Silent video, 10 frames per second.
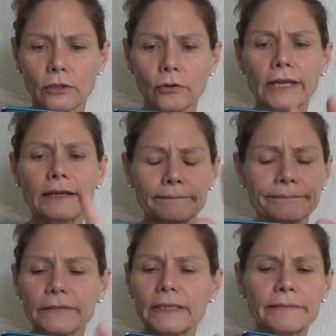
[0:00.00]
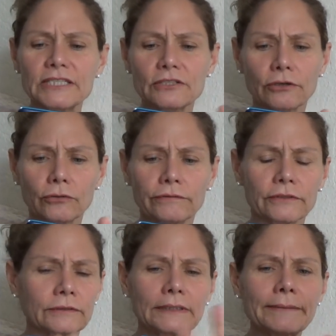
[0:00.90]
Okay, let me start
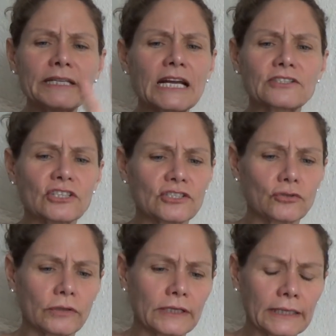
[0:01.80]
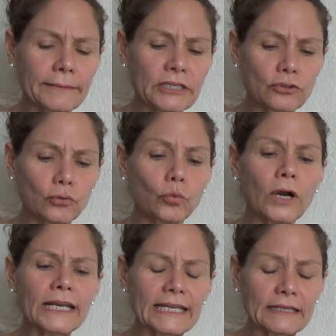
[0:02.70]
over. Let me not just do, let me do
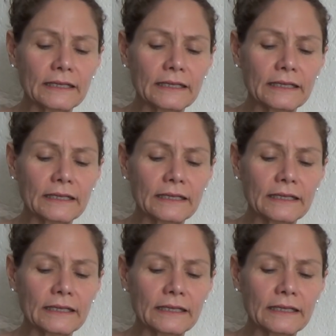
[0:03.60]
what?